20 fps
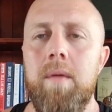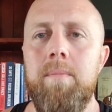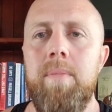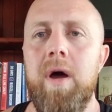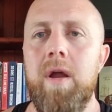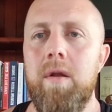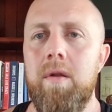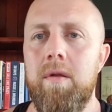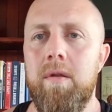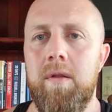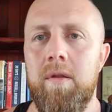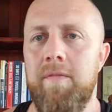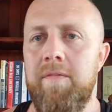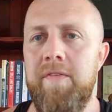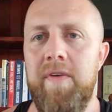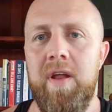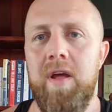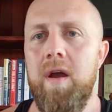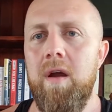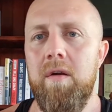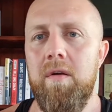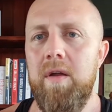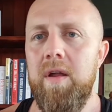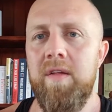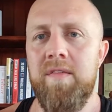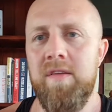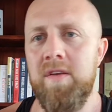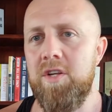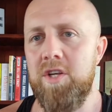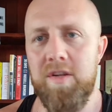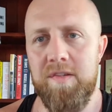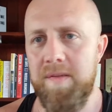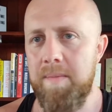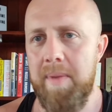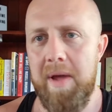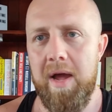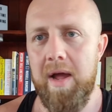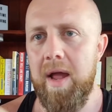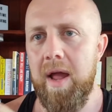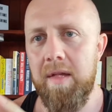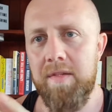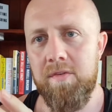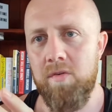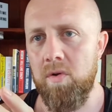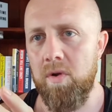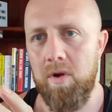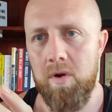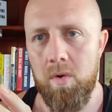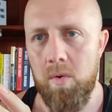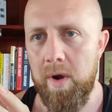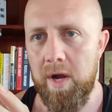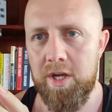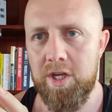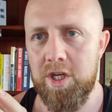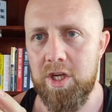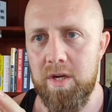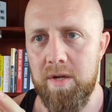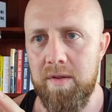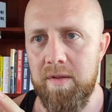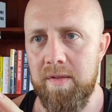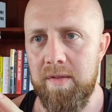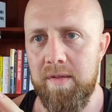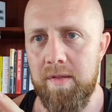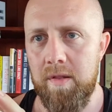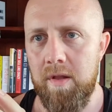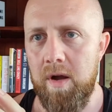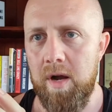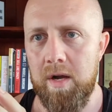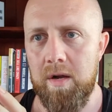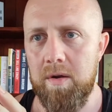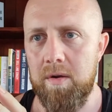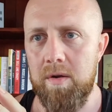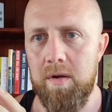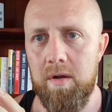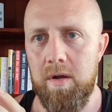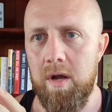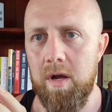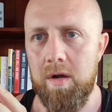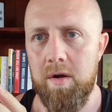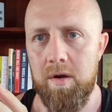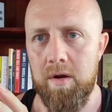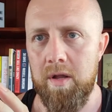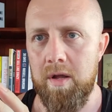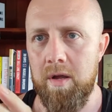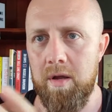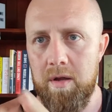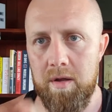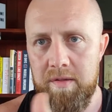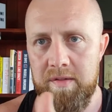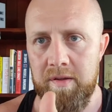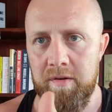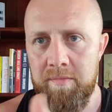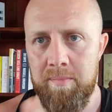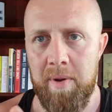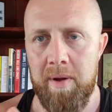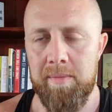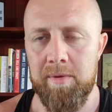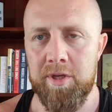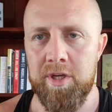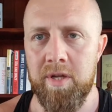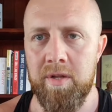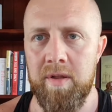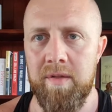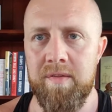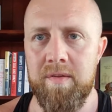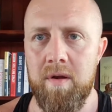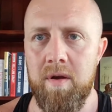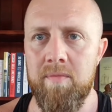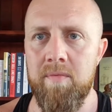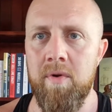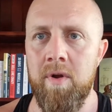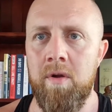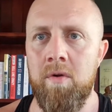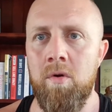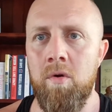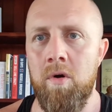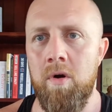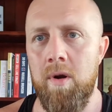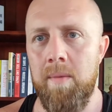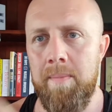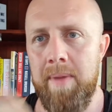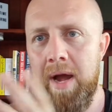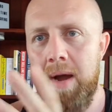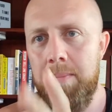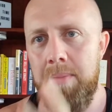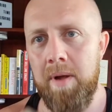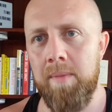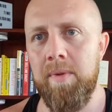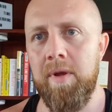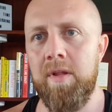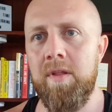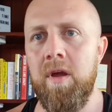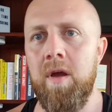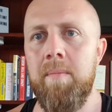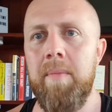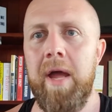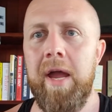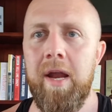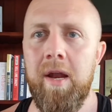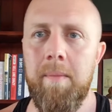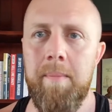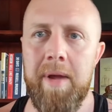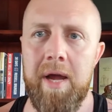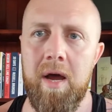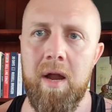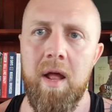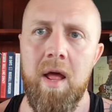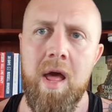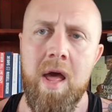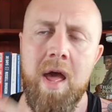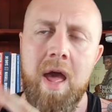But the video isn't just about answering questions like on a self-publishing discovery call about public domain, about